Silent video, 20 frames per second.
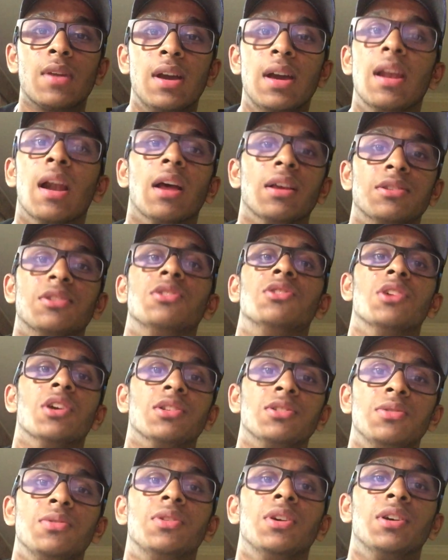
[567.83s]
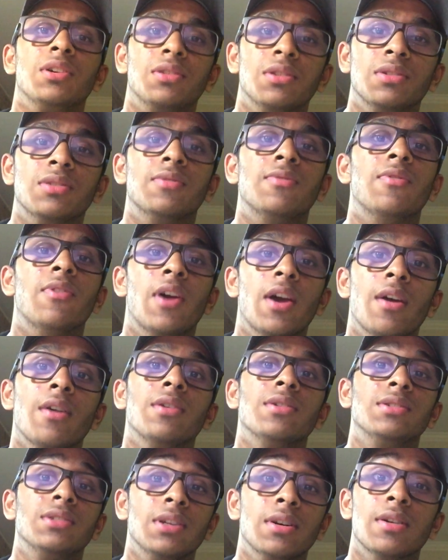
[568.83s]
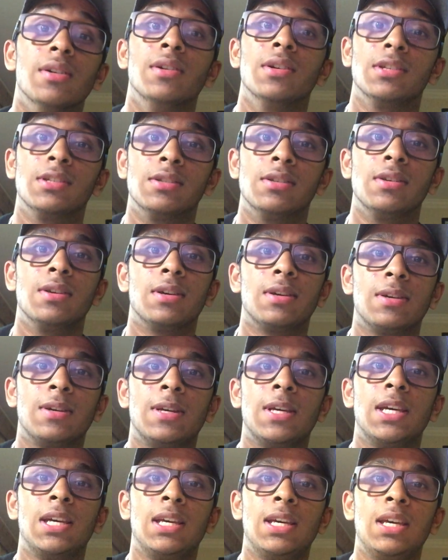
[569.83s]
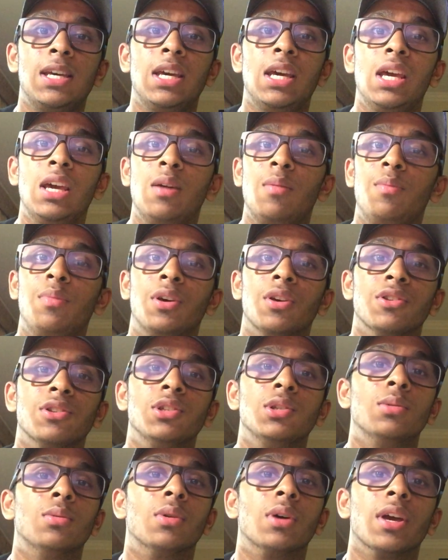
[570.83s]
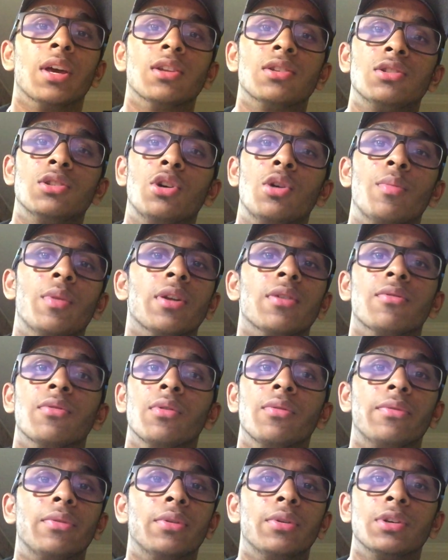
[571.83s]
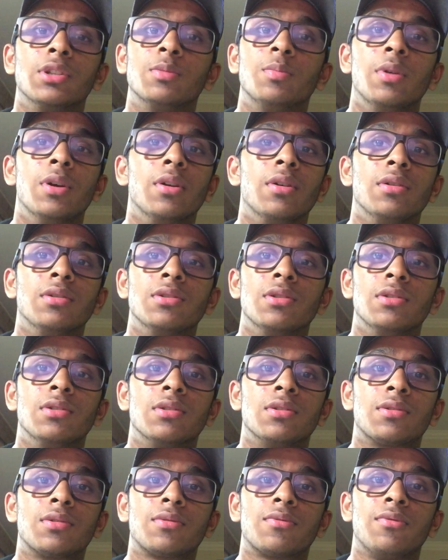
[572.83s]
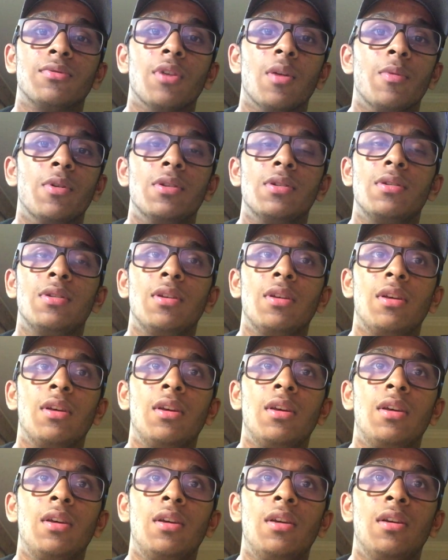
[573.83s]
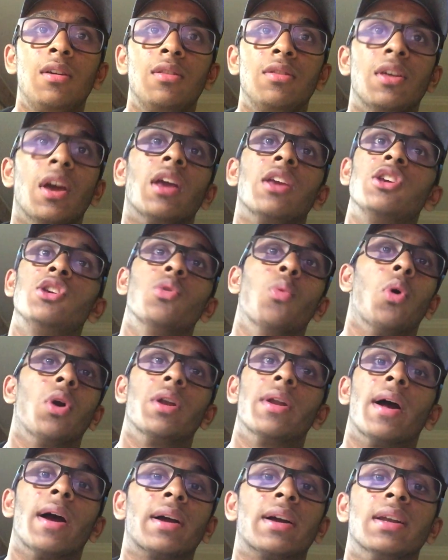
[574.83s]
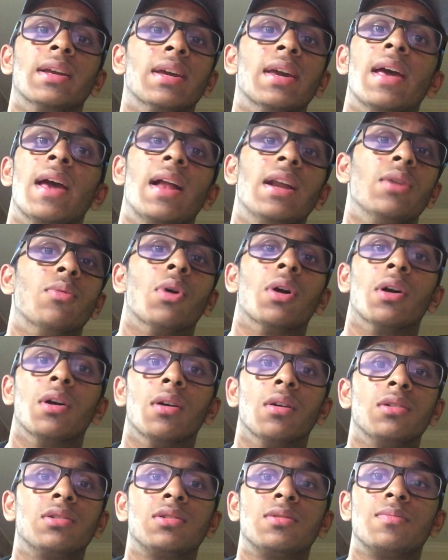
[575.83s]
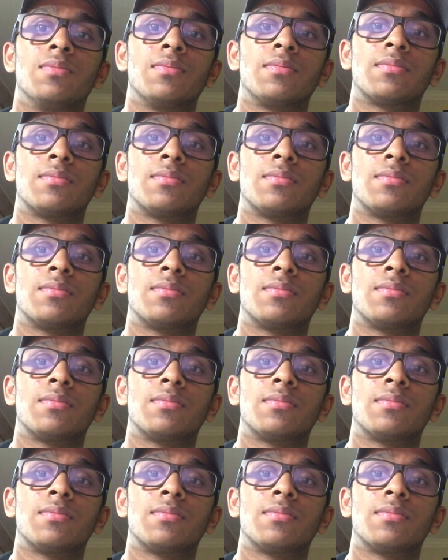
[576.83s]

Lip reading: And I suggest you take this very seriously, because you will get so many fruitful experiences from it that you are not gonna get anywhere else.